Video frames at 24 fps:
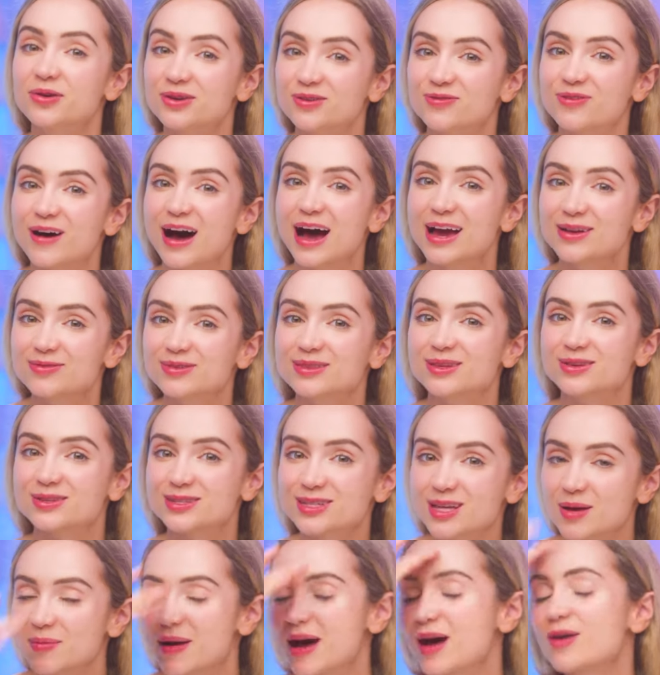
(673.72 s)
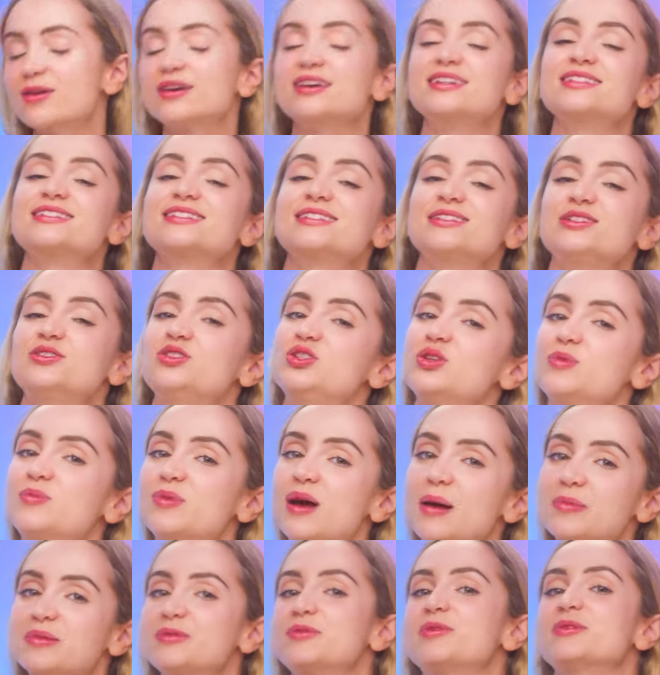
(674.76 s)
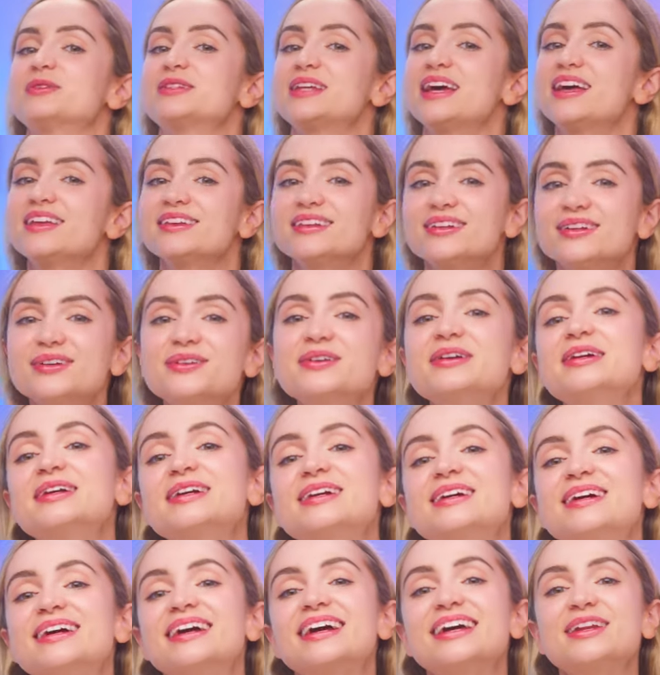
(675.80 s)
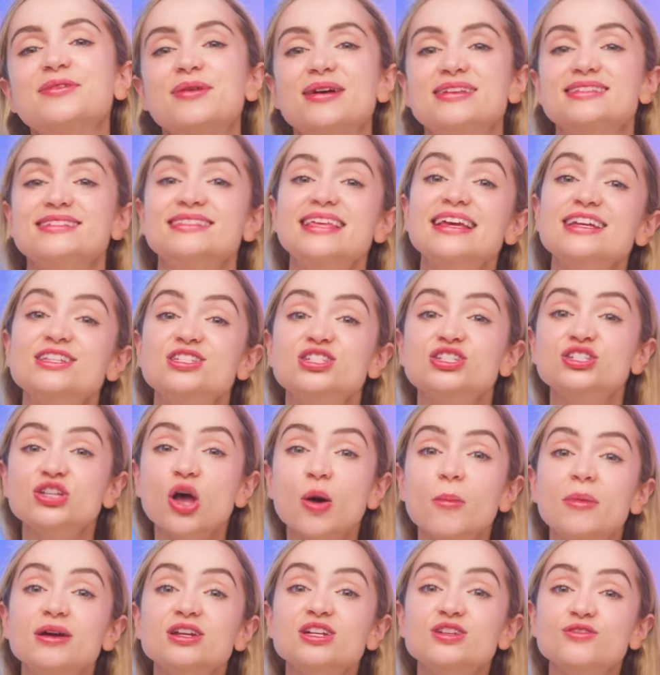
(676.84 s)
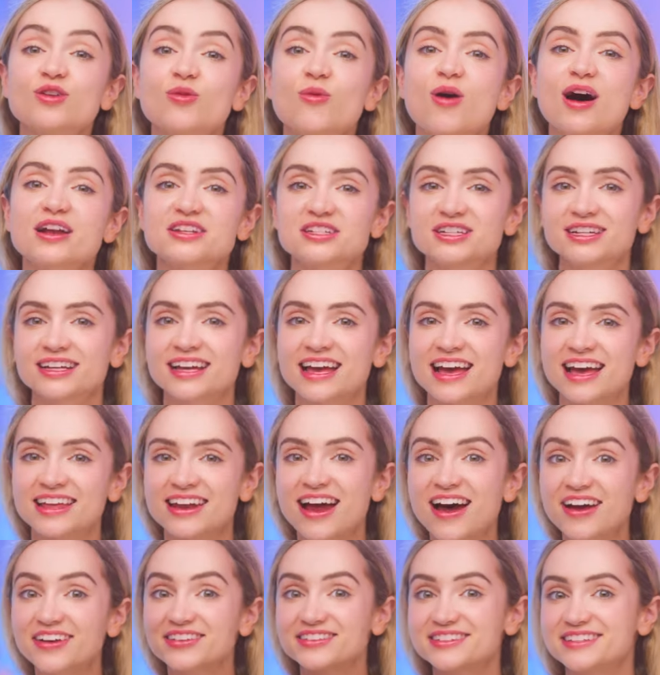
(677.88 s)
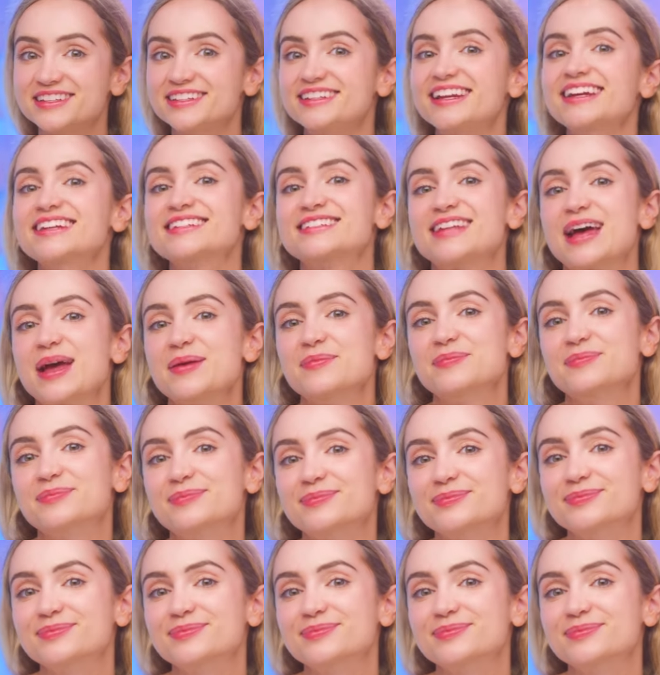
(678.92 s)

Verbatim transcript: notified when those come out, because YouTube probably won't tell you. Anyways, thanks so much for watching, and I'll see you next time.